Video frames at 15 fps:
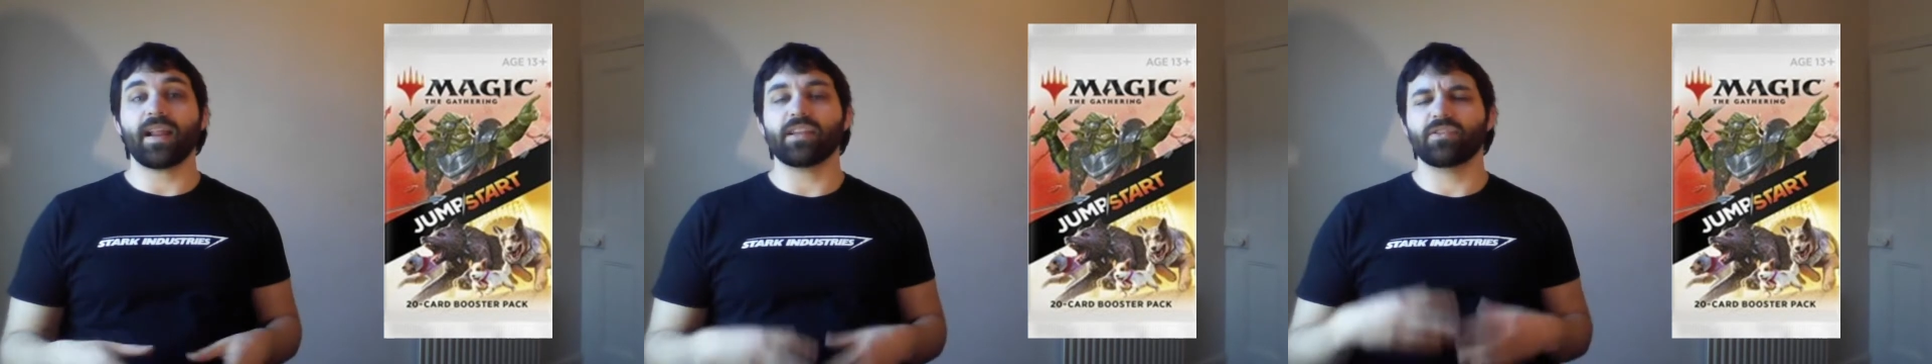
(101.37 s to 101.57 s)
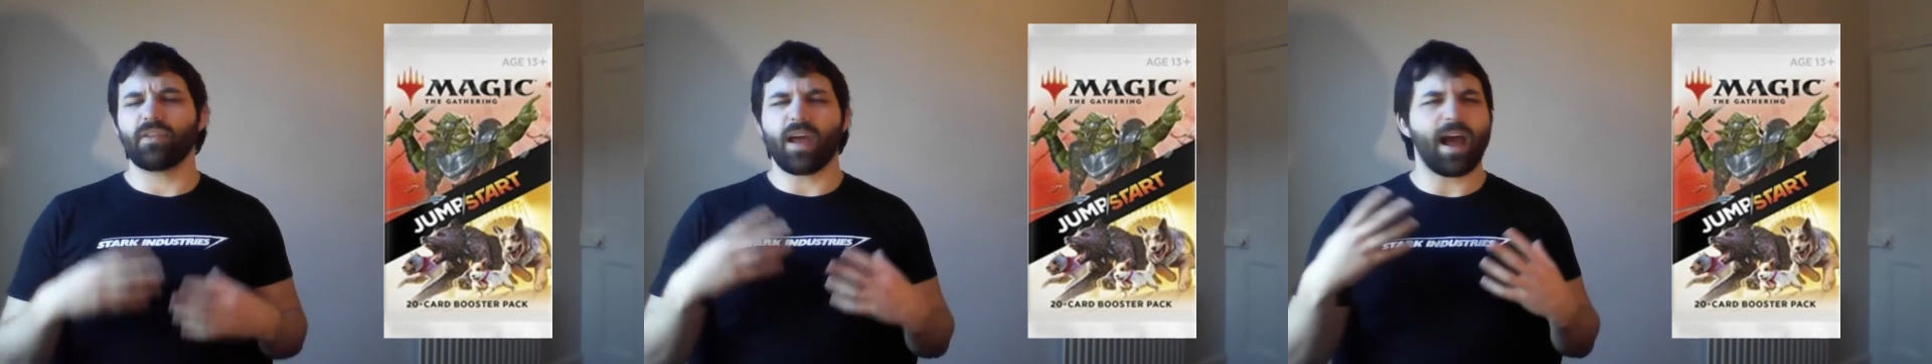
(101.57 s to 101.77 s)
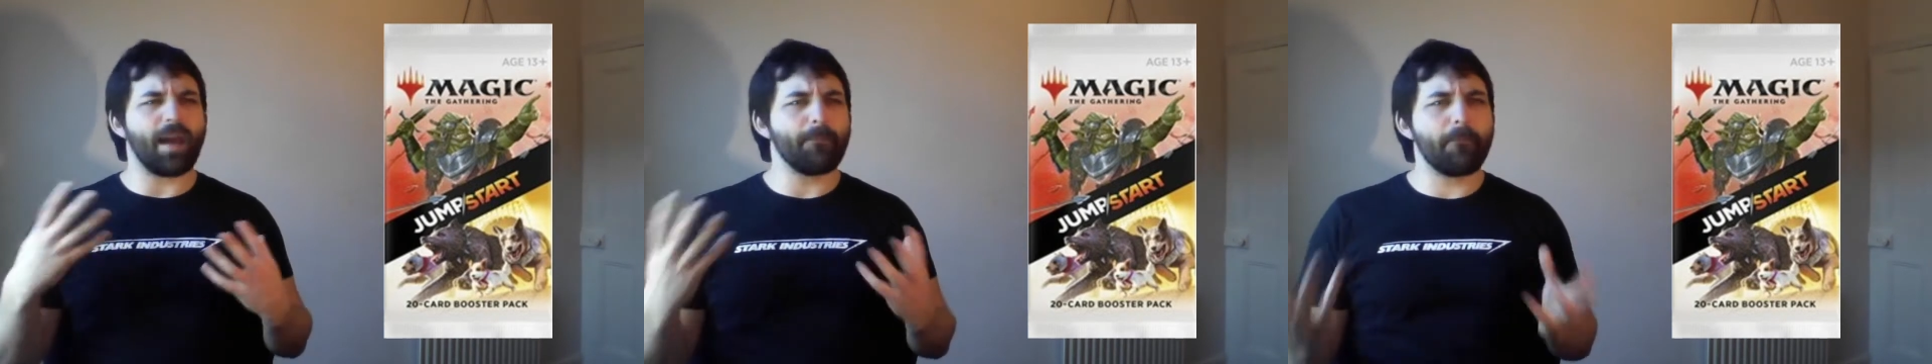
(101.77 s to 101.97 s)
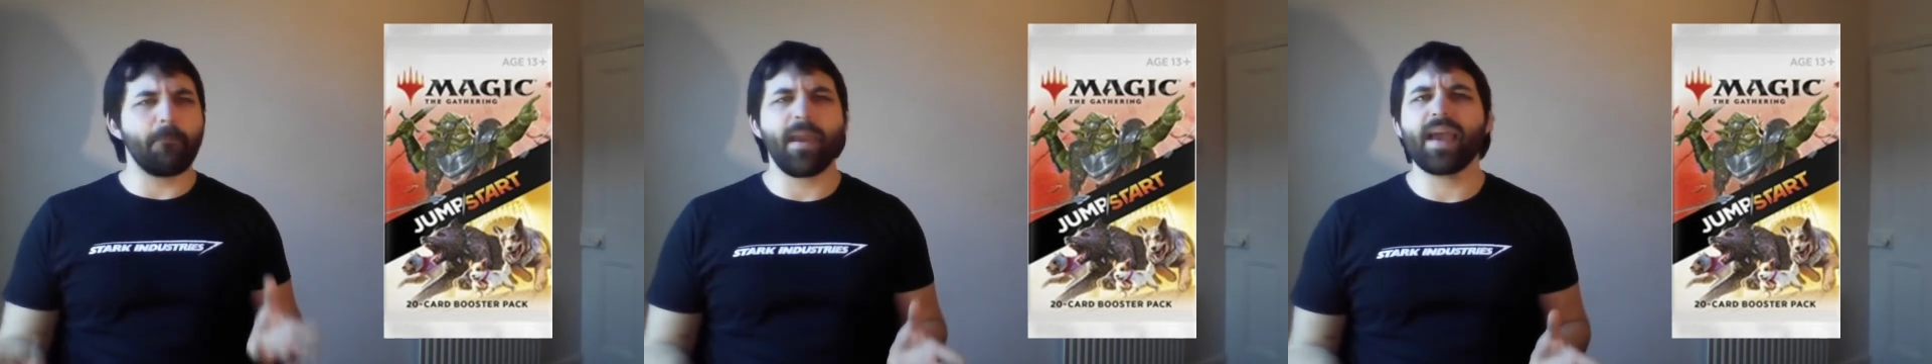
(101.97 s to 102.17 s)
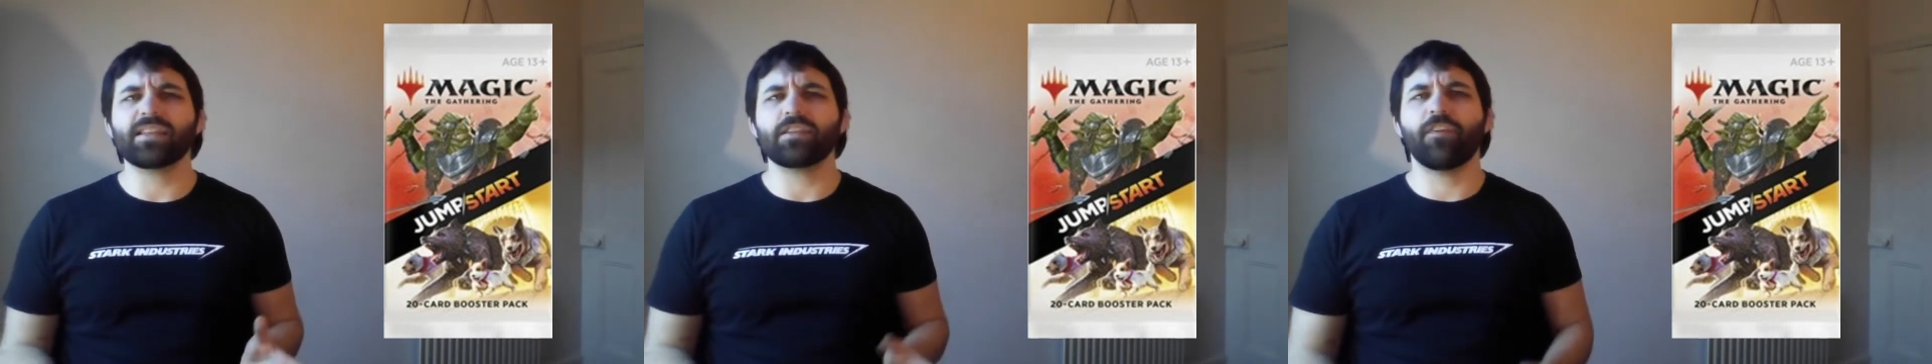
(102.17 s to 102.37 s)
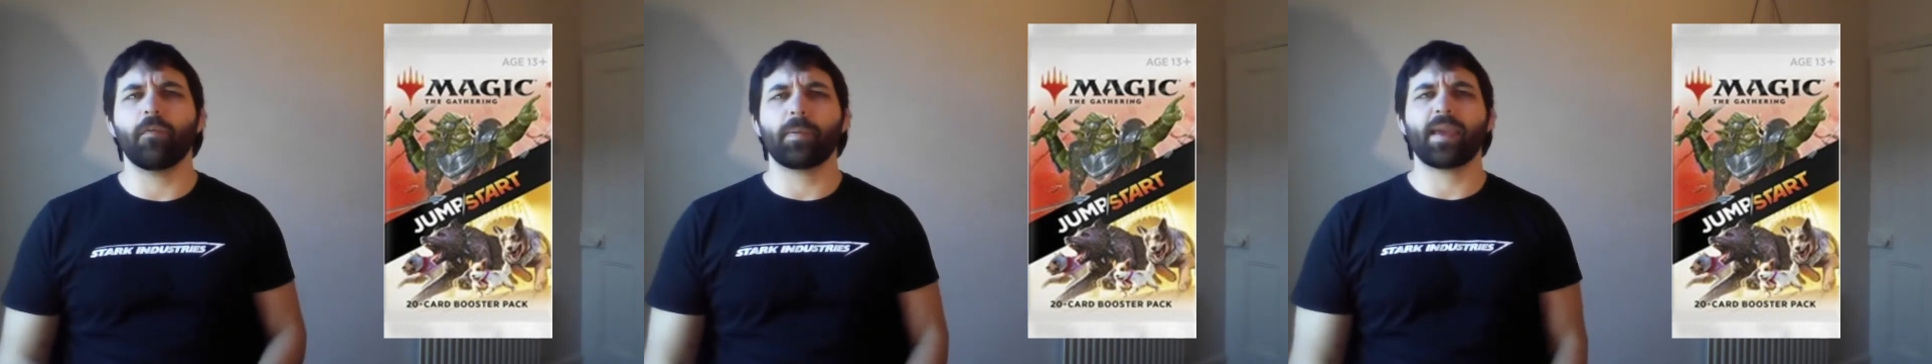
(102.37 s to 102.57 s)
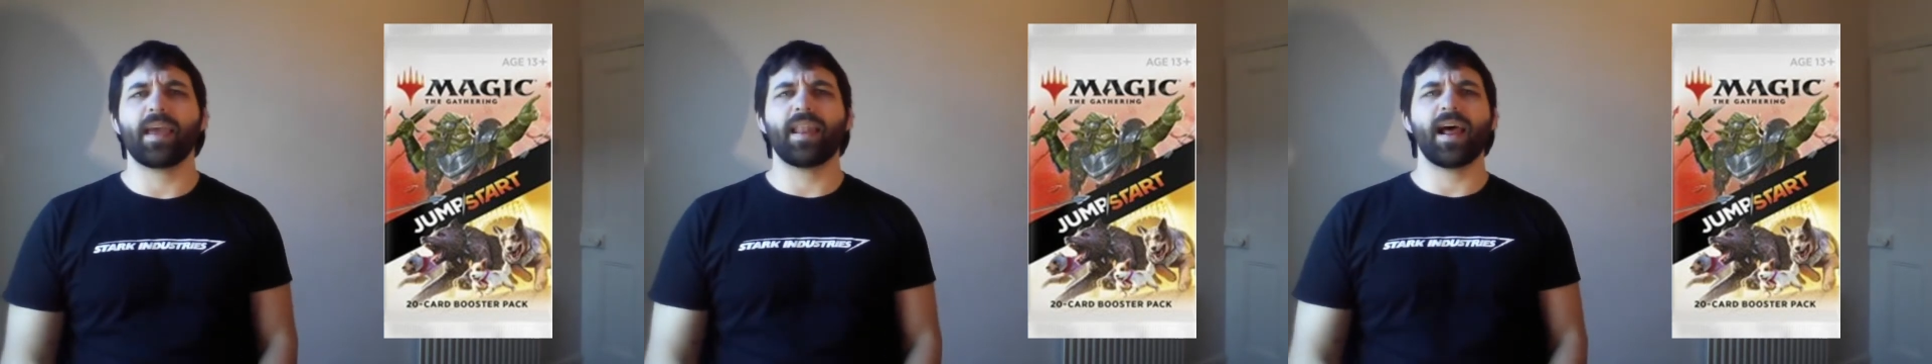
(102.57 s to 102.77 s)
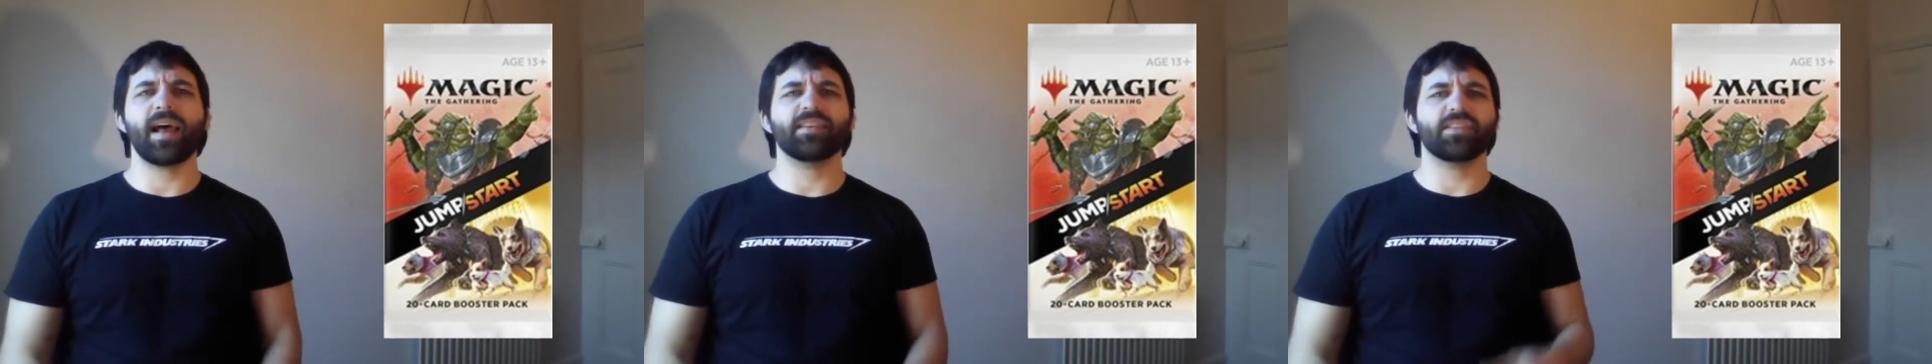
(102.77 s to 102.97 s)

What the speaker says: It's amazing for beginners.